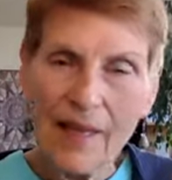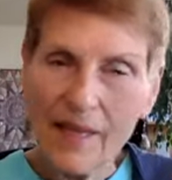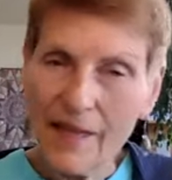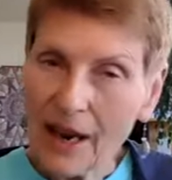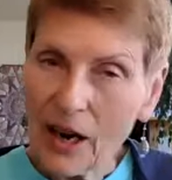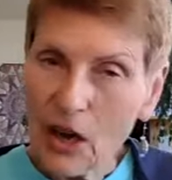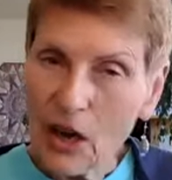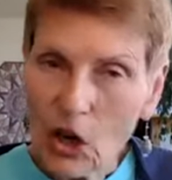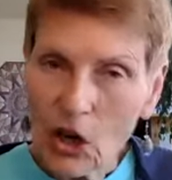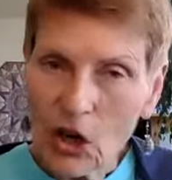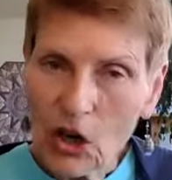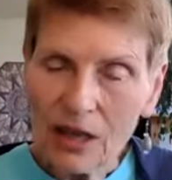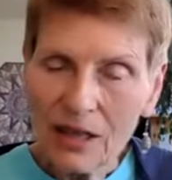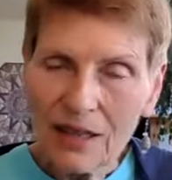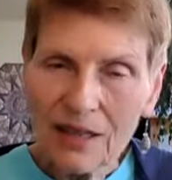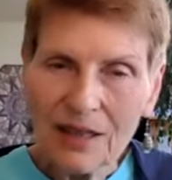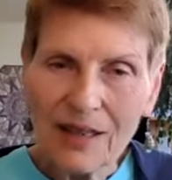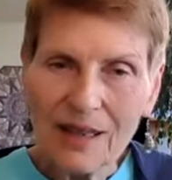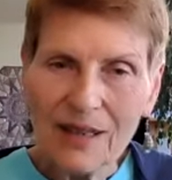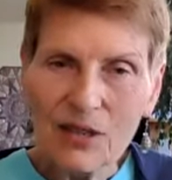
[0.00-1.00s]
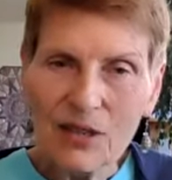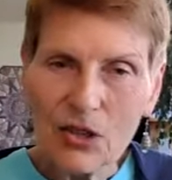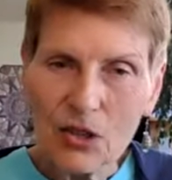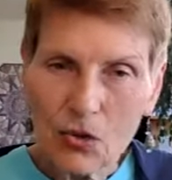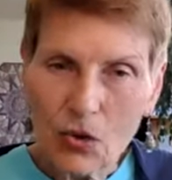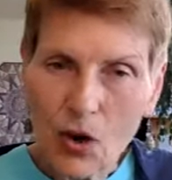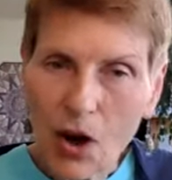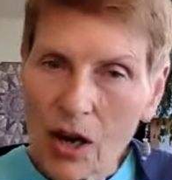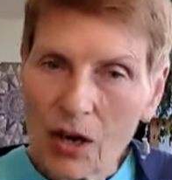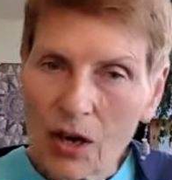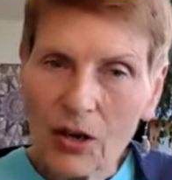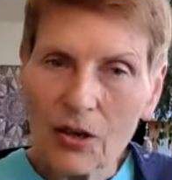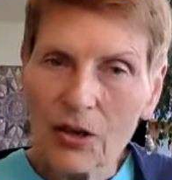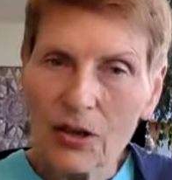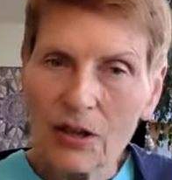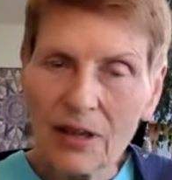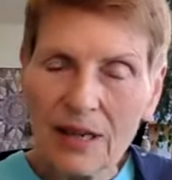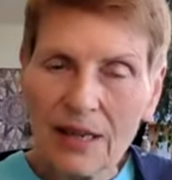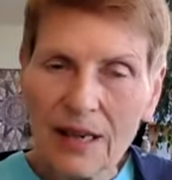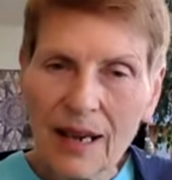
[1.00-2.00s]
thicker and
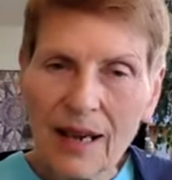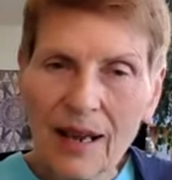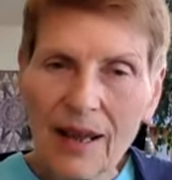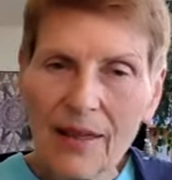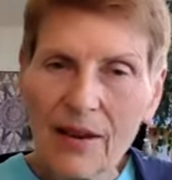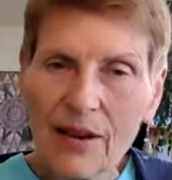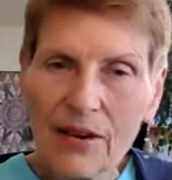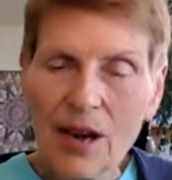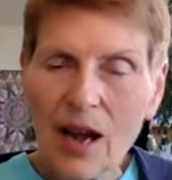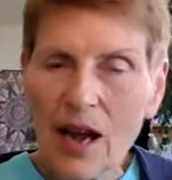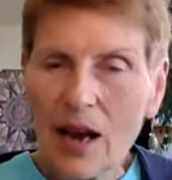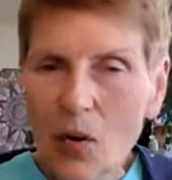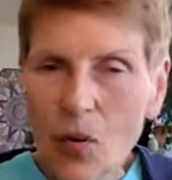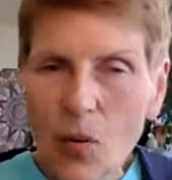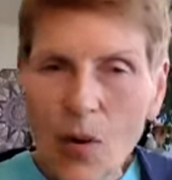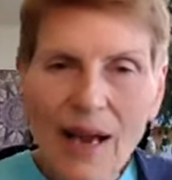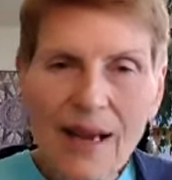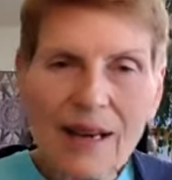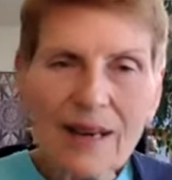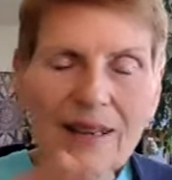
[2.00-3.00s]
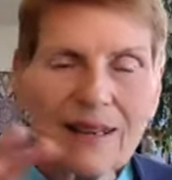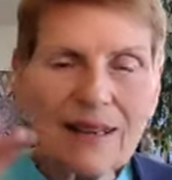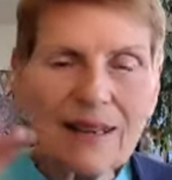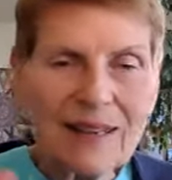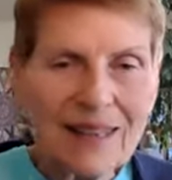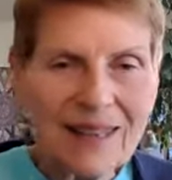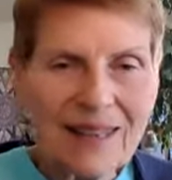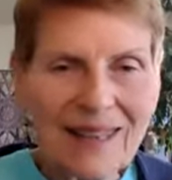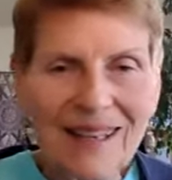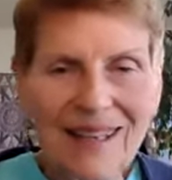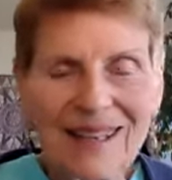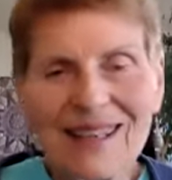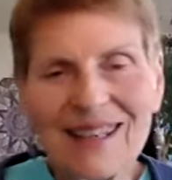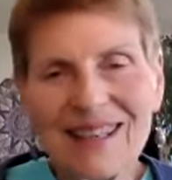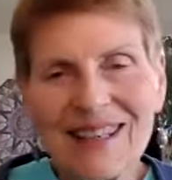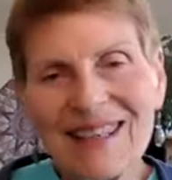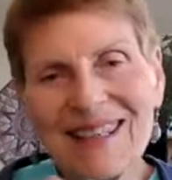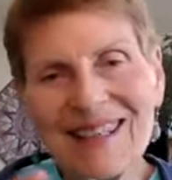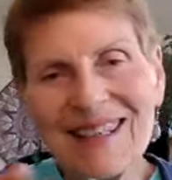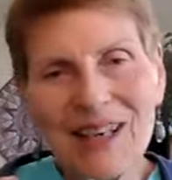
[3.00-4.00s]
stronger. They're not quite as
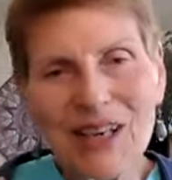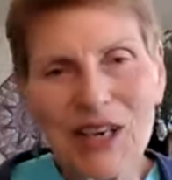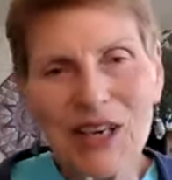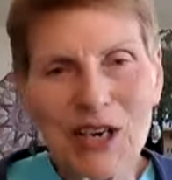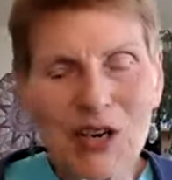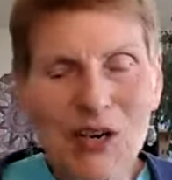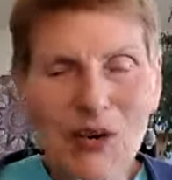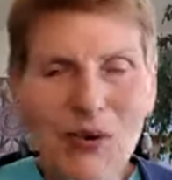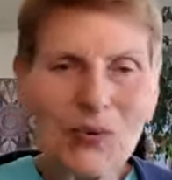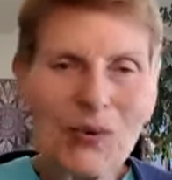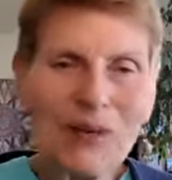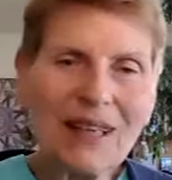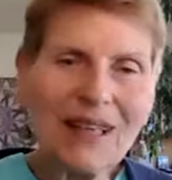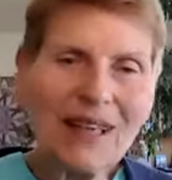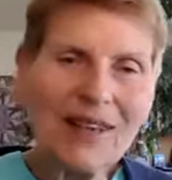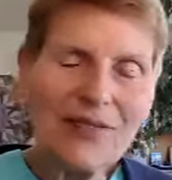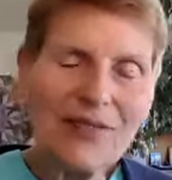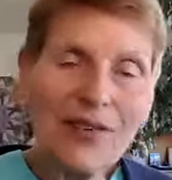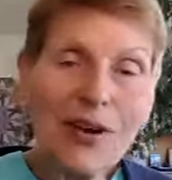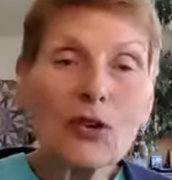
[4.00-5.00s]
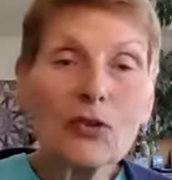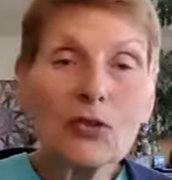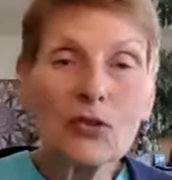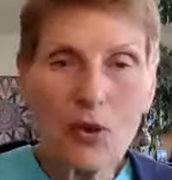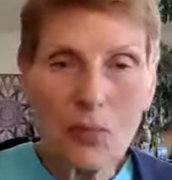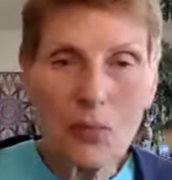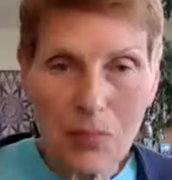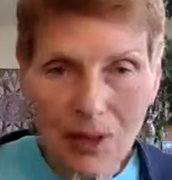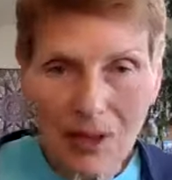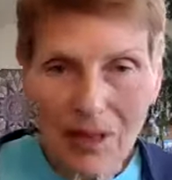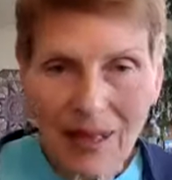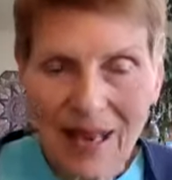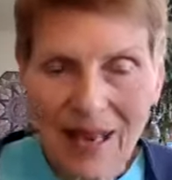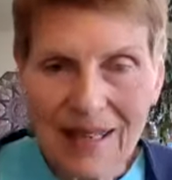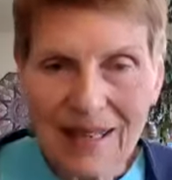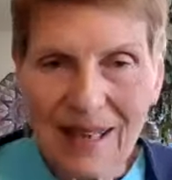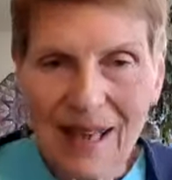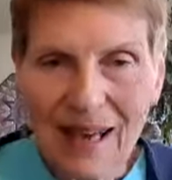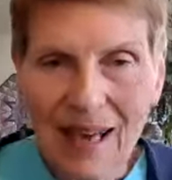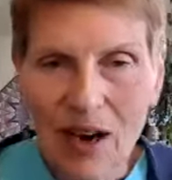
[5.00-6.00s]
just, really vulnerable
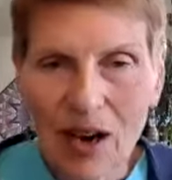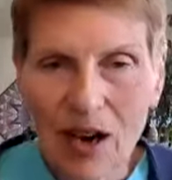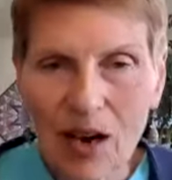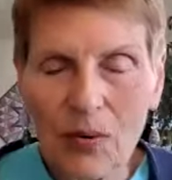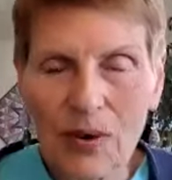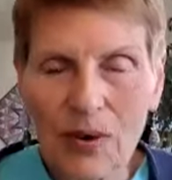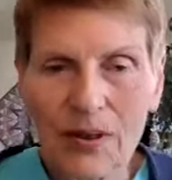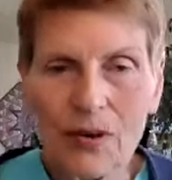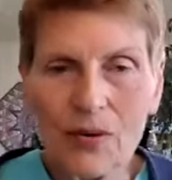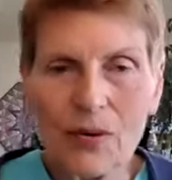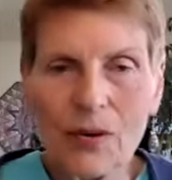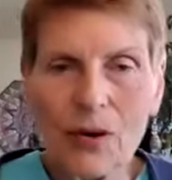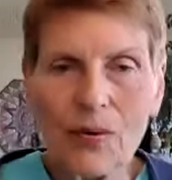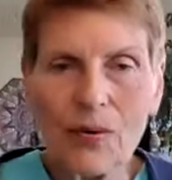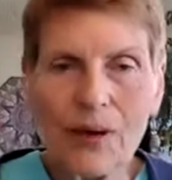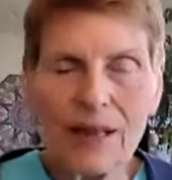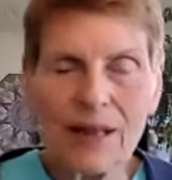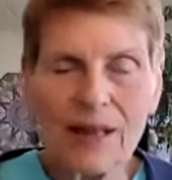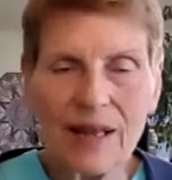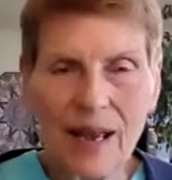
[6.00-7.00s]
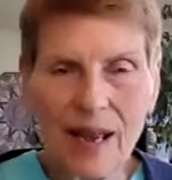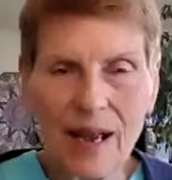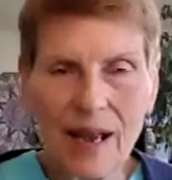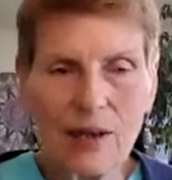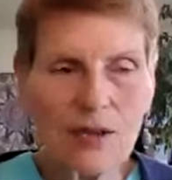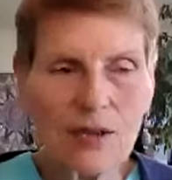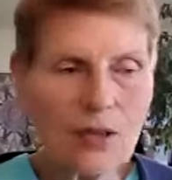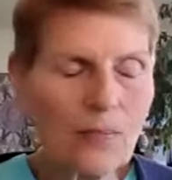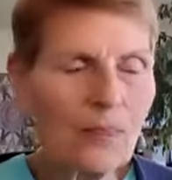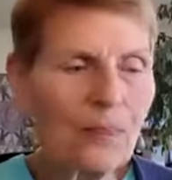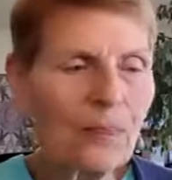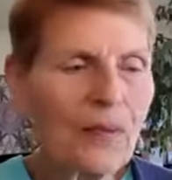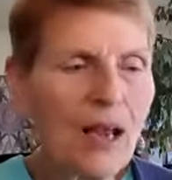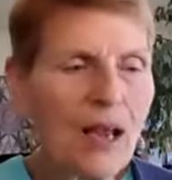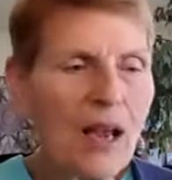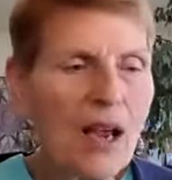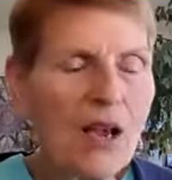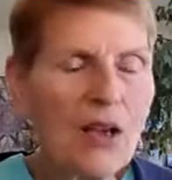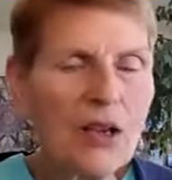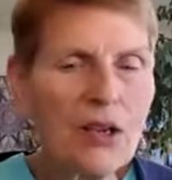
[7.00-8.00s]
as they are when they're growing in the house.
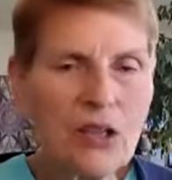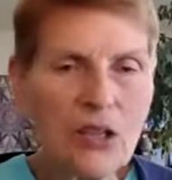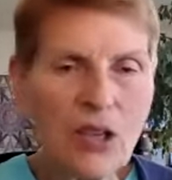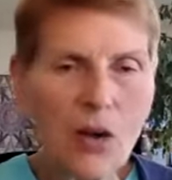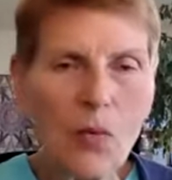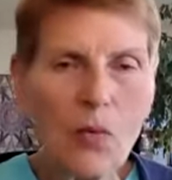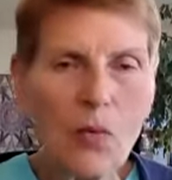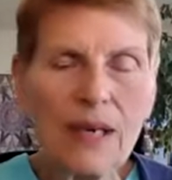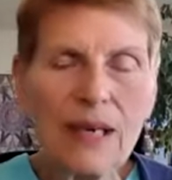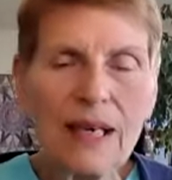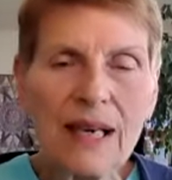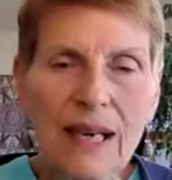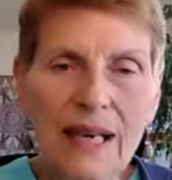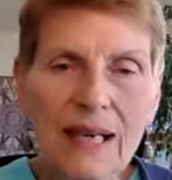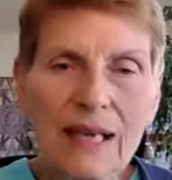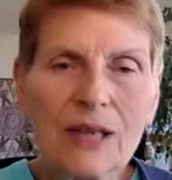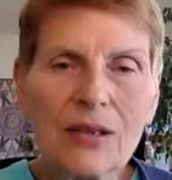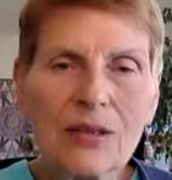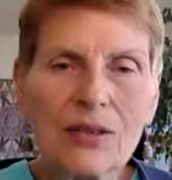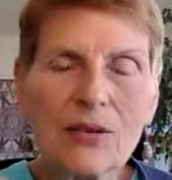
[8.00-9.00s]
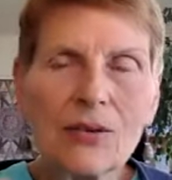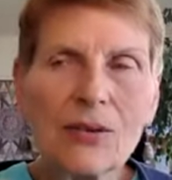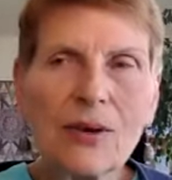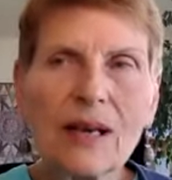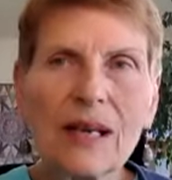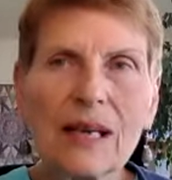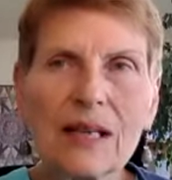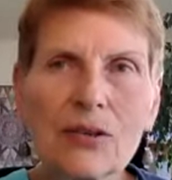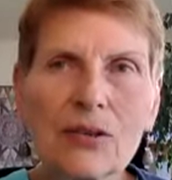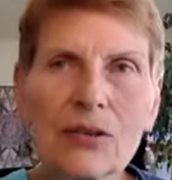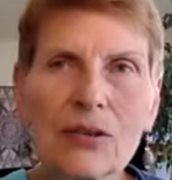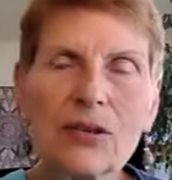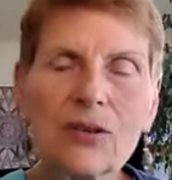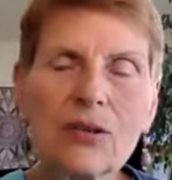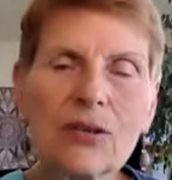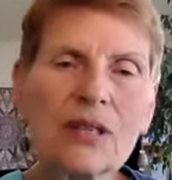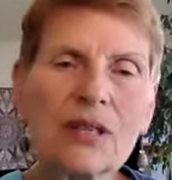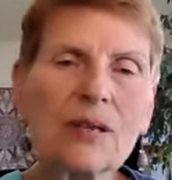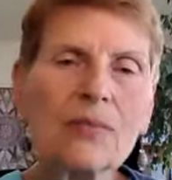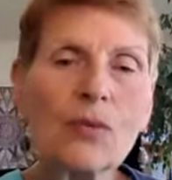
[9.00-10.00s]
So we need to
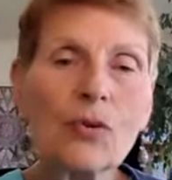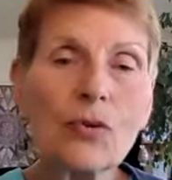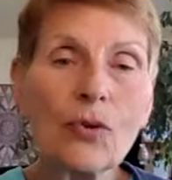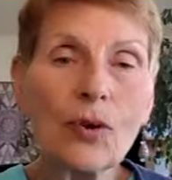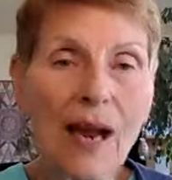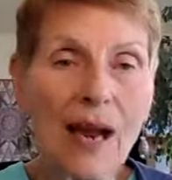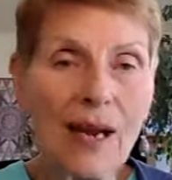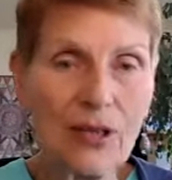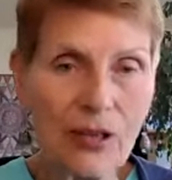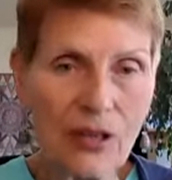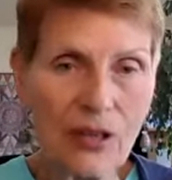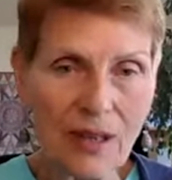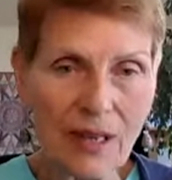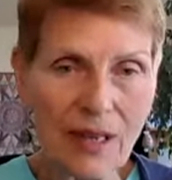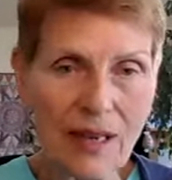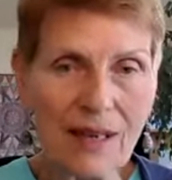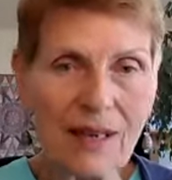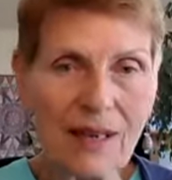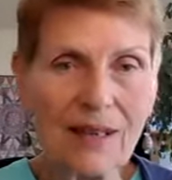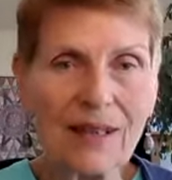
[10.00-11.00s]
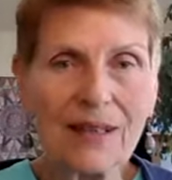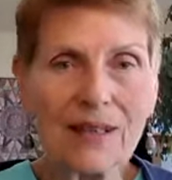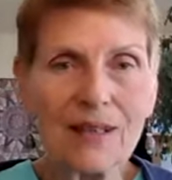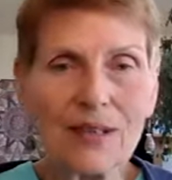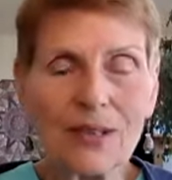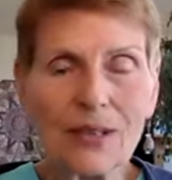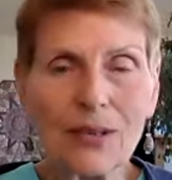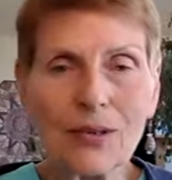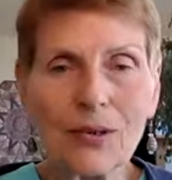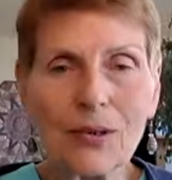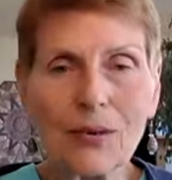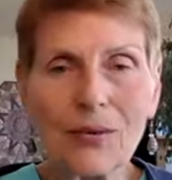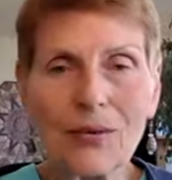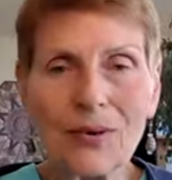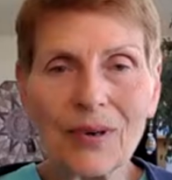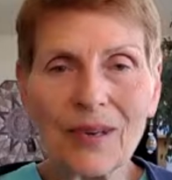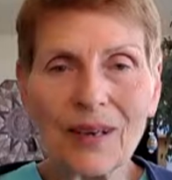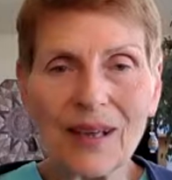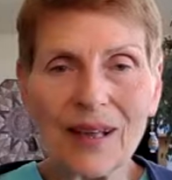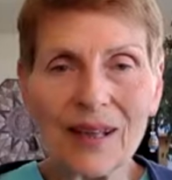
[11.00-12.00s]
introduce them gradually
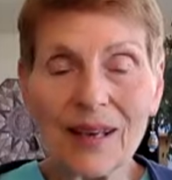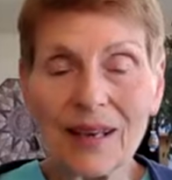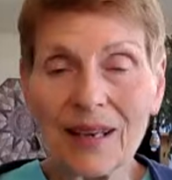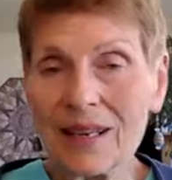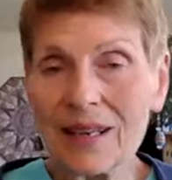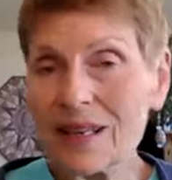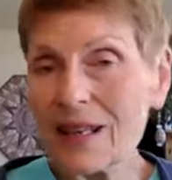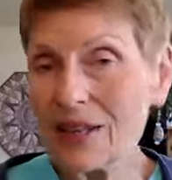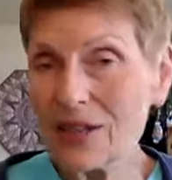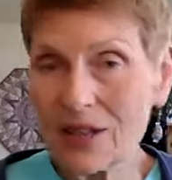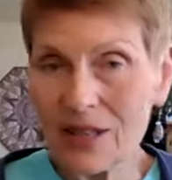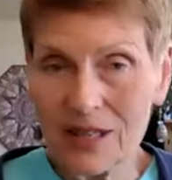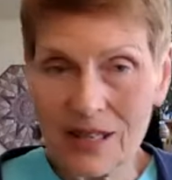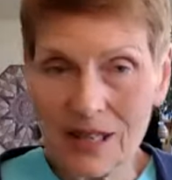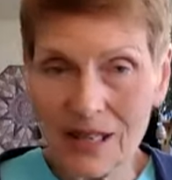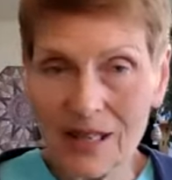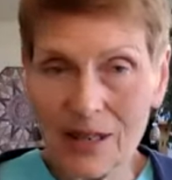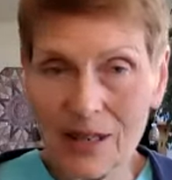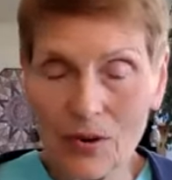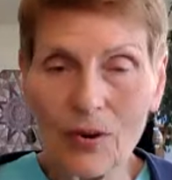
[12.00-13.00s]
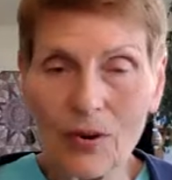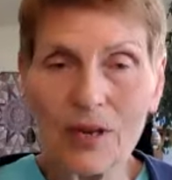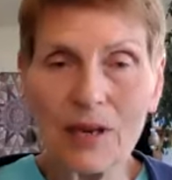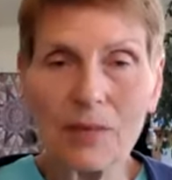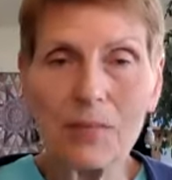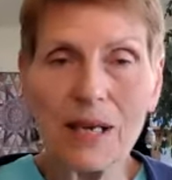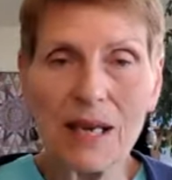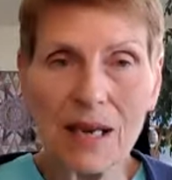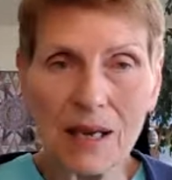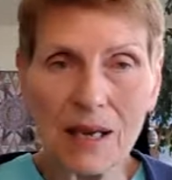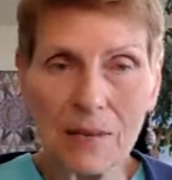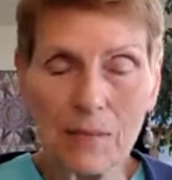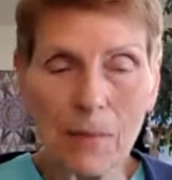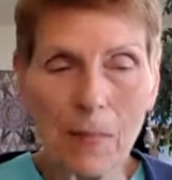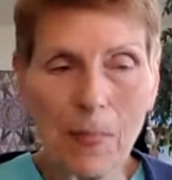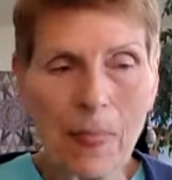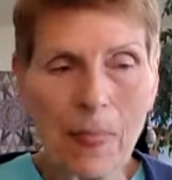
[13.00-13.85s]
to the conditions that they're going to be in.